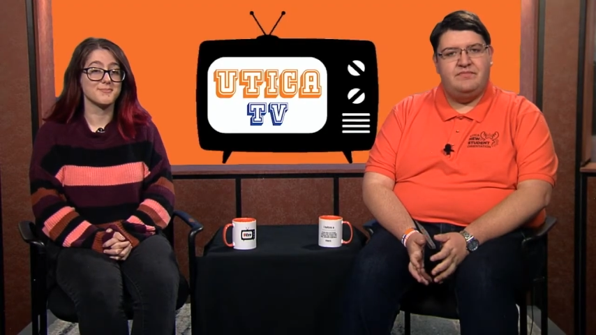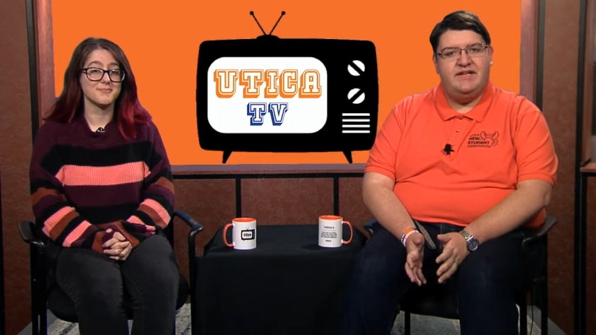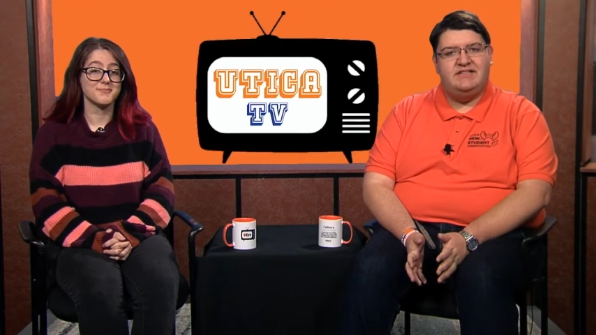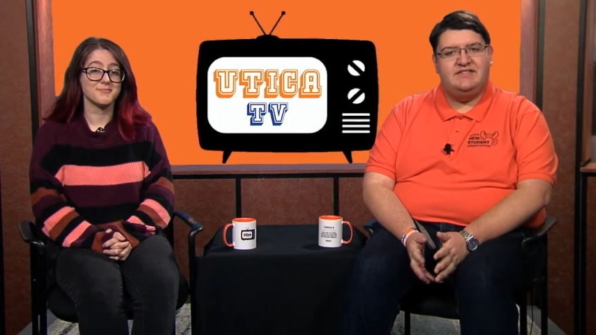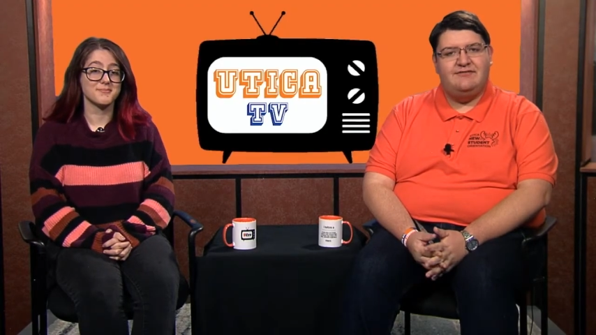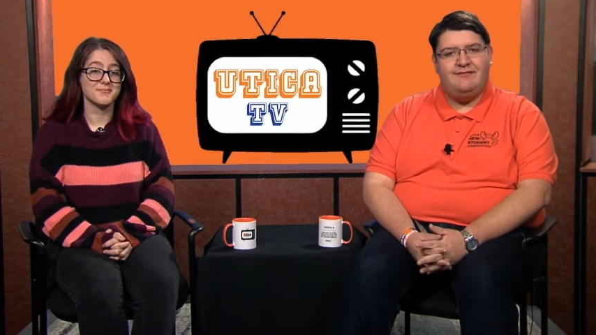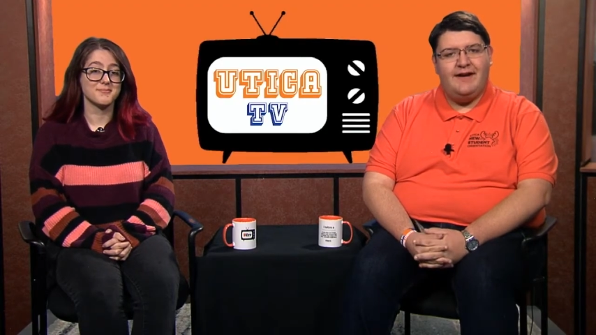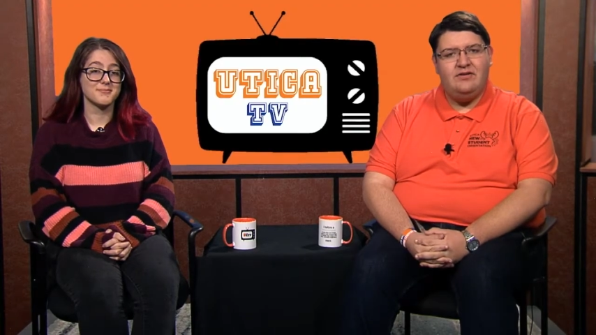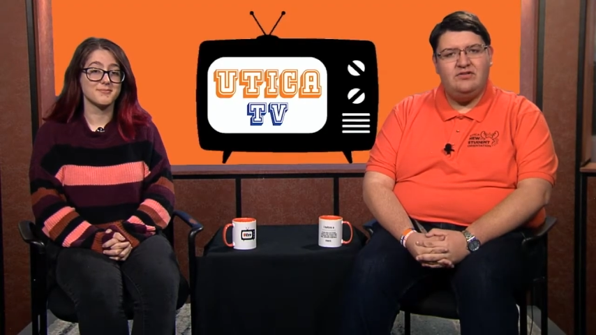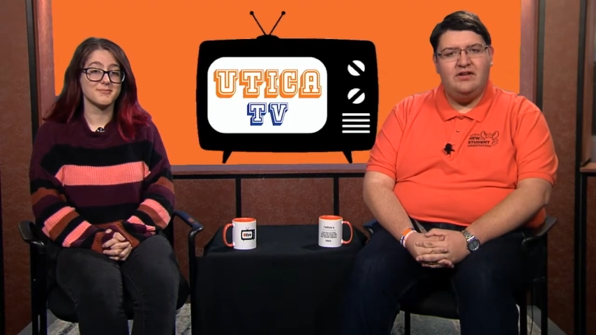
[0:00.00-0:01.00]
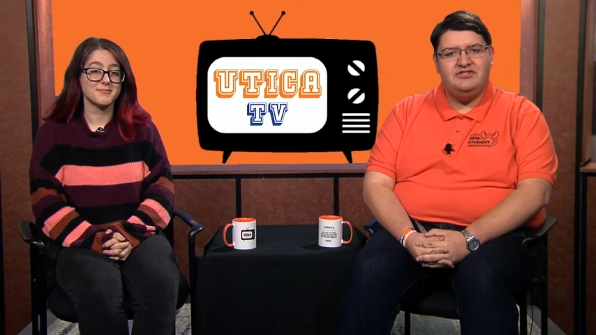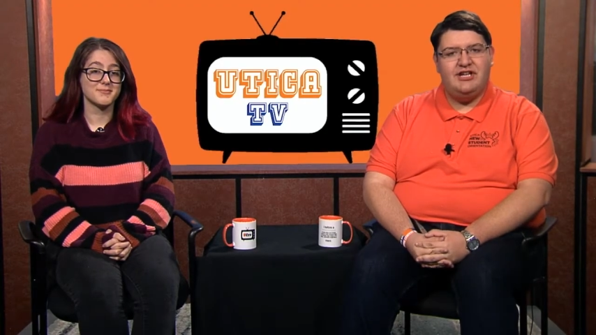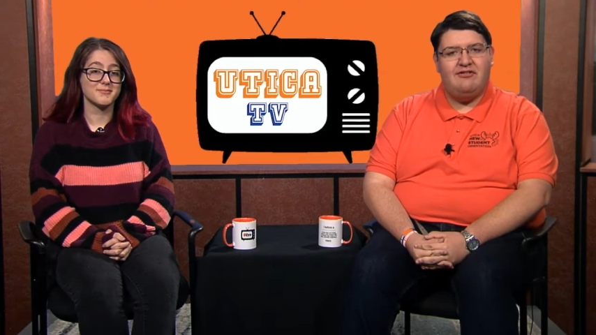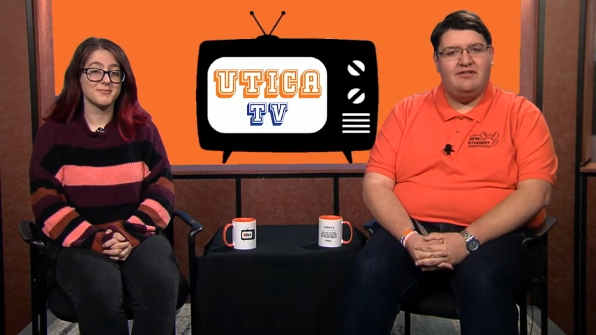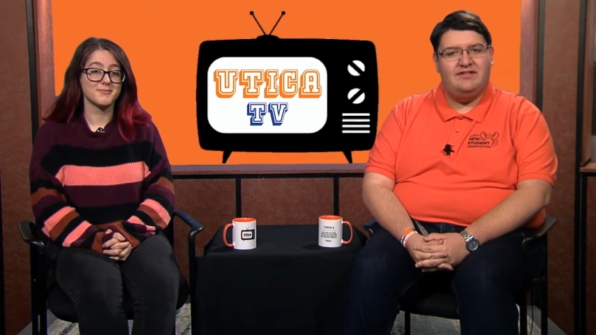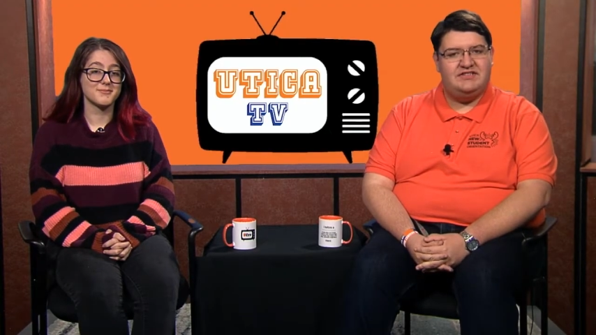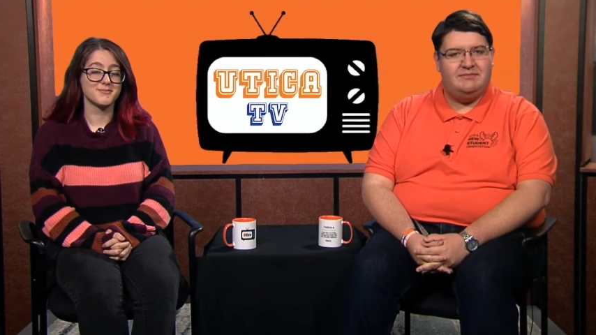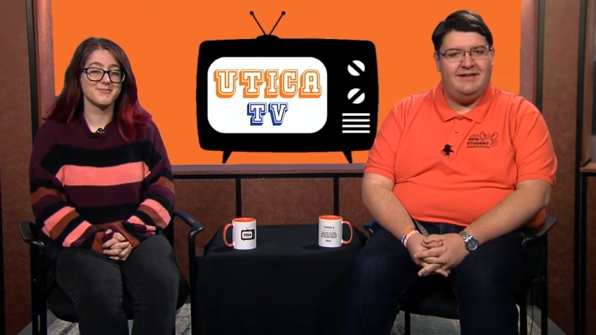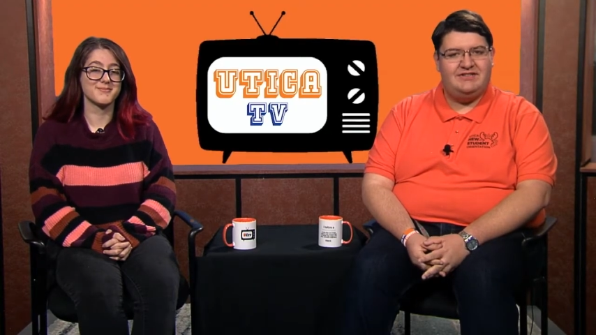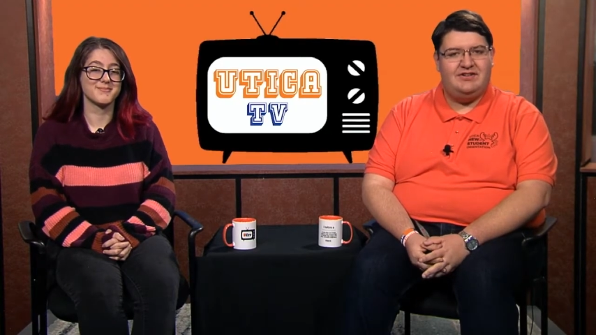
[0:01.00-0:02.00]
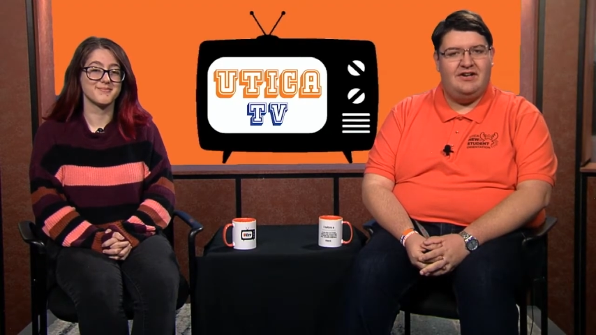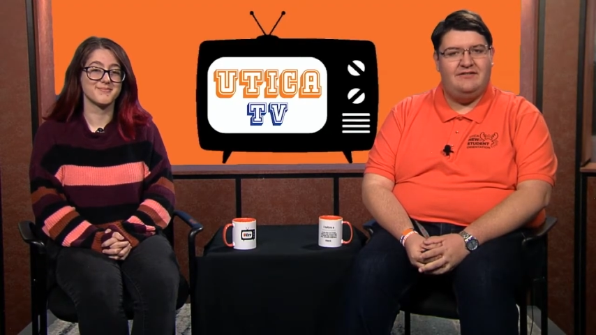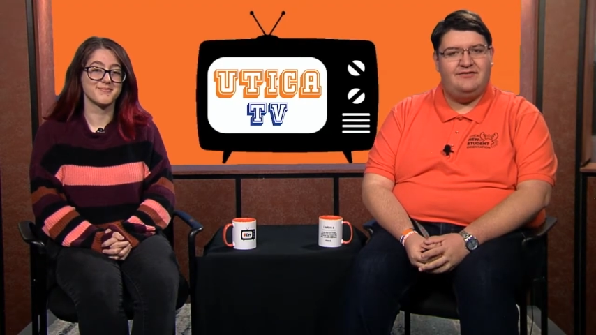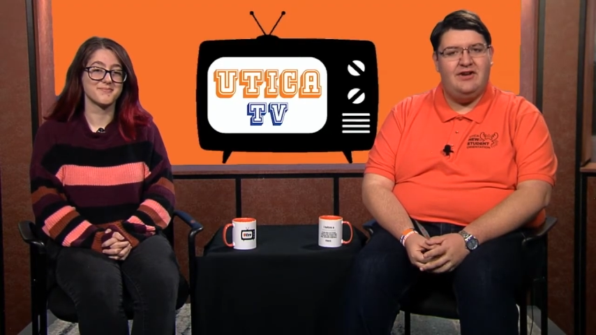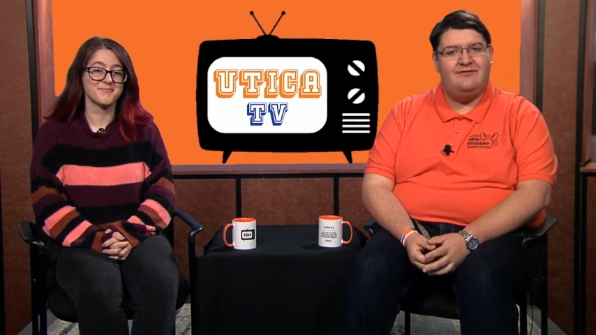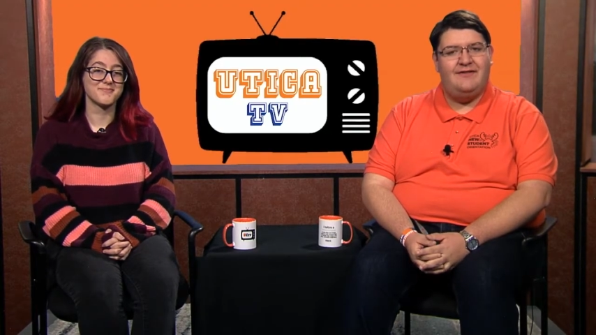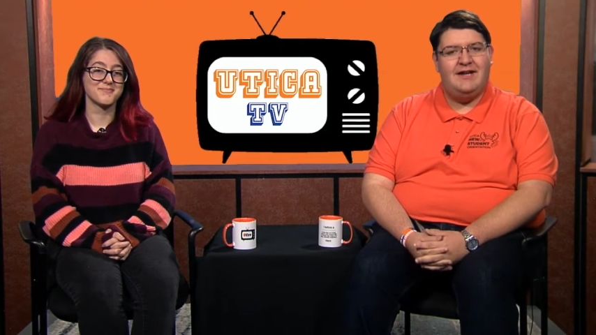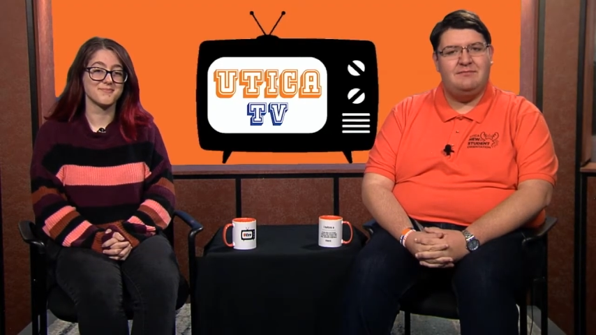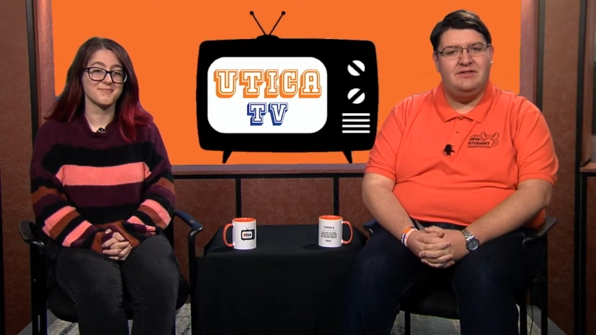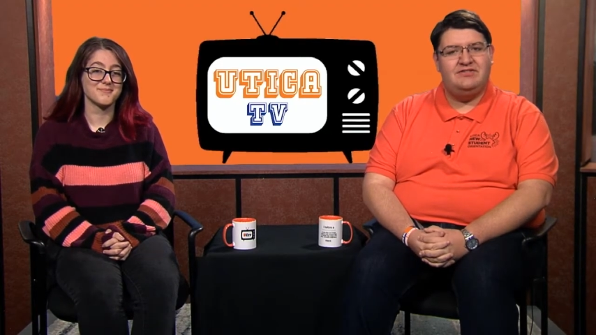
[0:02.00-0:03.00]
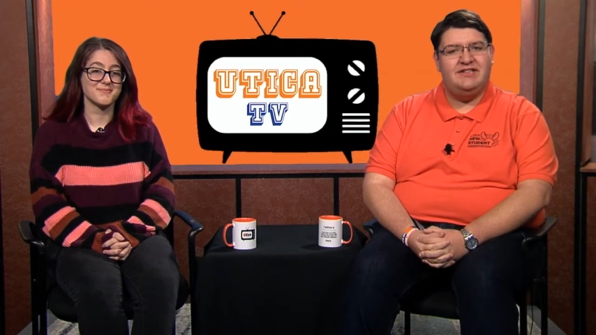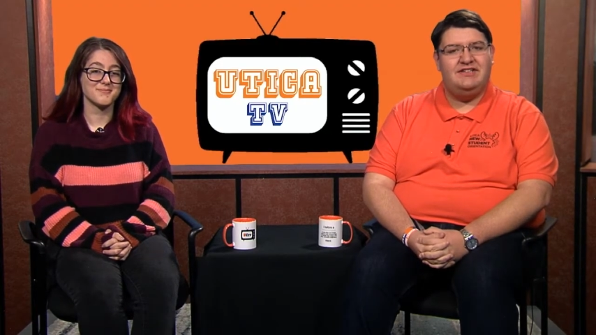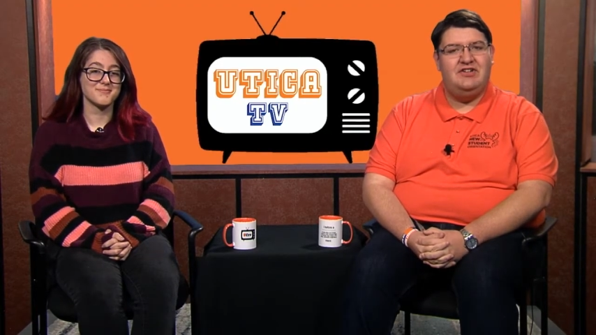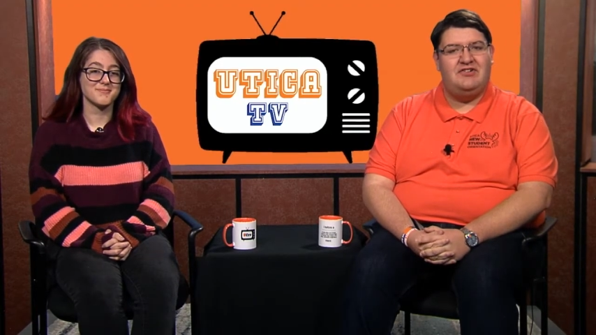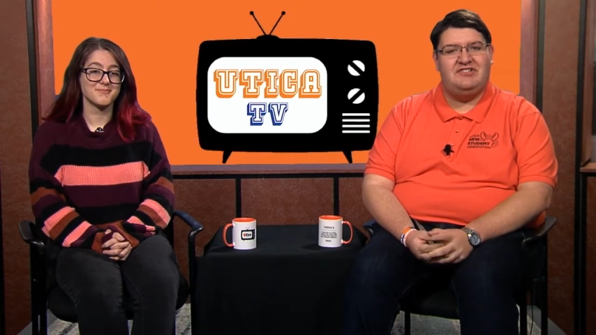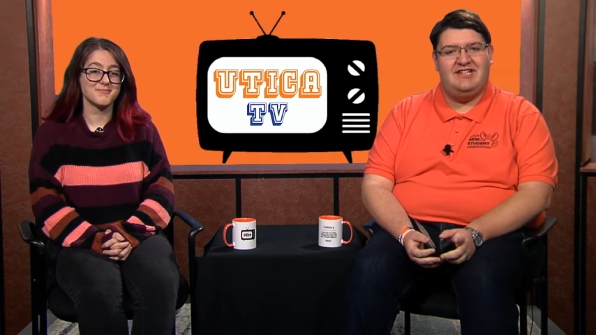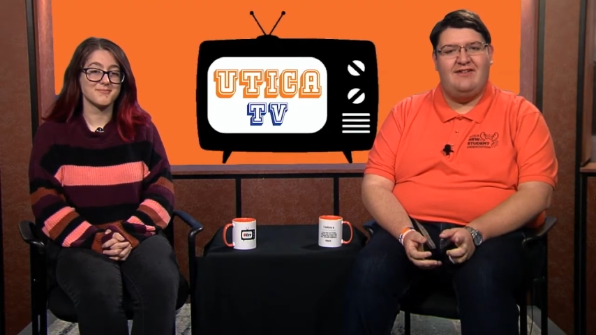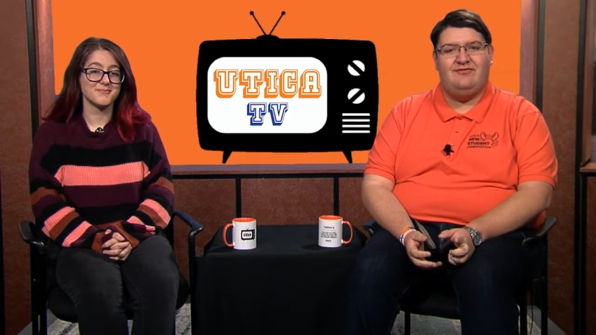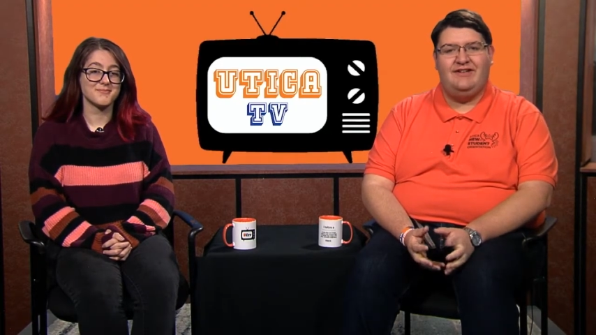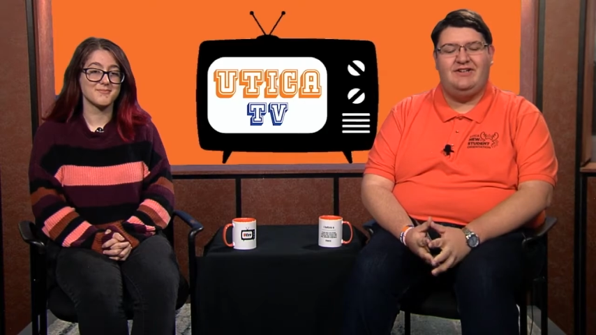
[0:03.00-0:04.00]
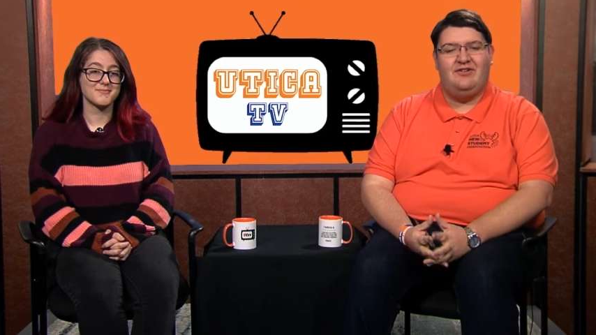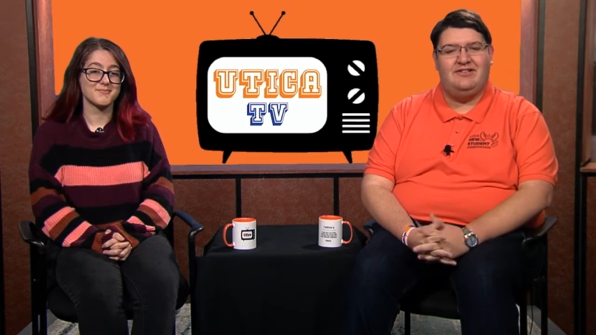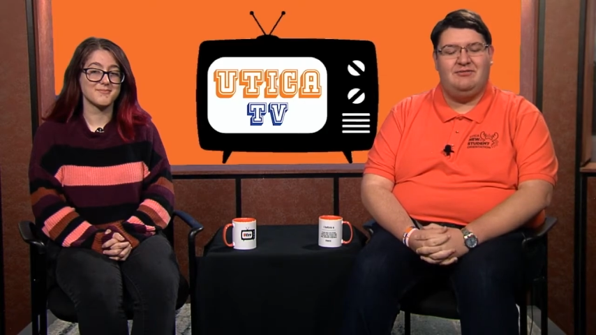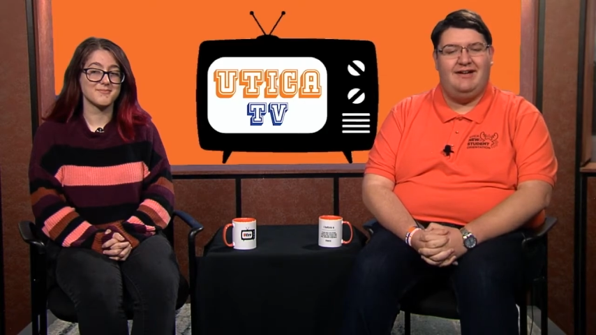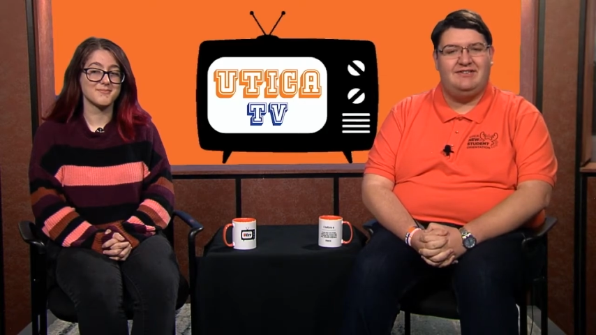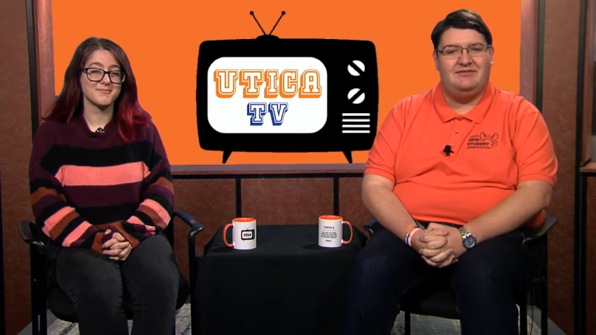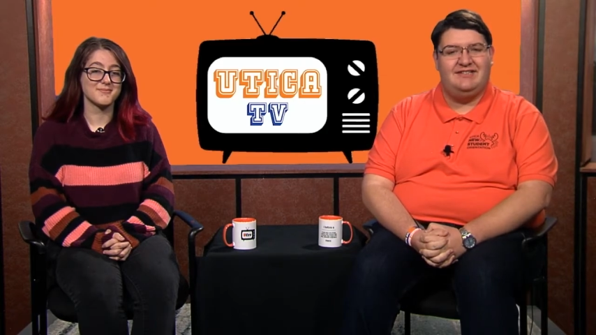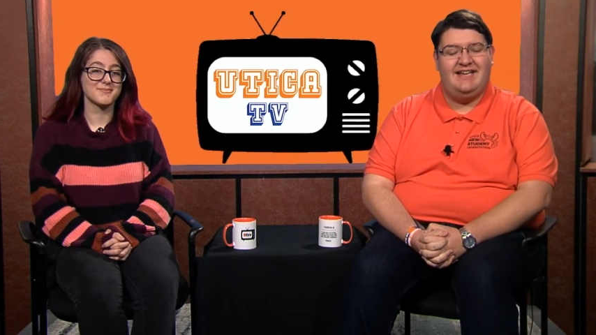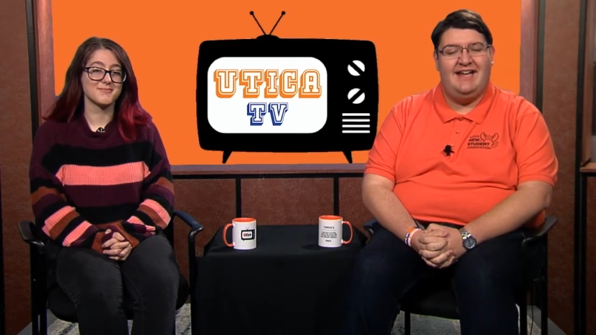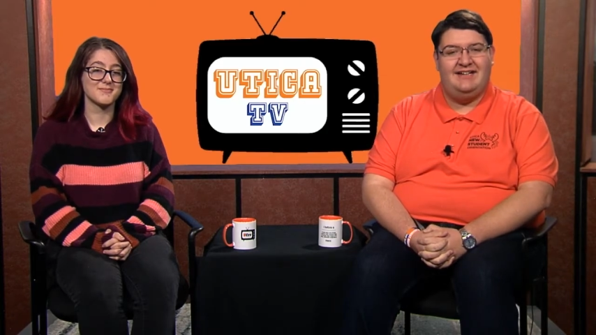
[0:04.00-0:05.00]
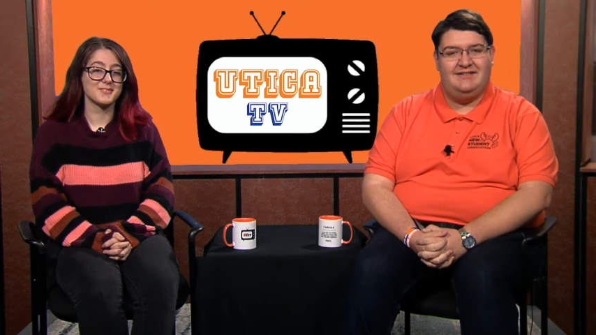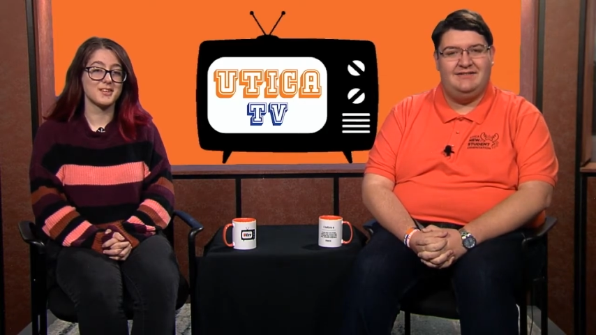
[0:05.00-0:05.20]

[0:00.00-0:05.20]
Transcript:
Speaker 1: It's the final lunch hour of the semester, and if you're a fan of music, you're definitely going to want to attend.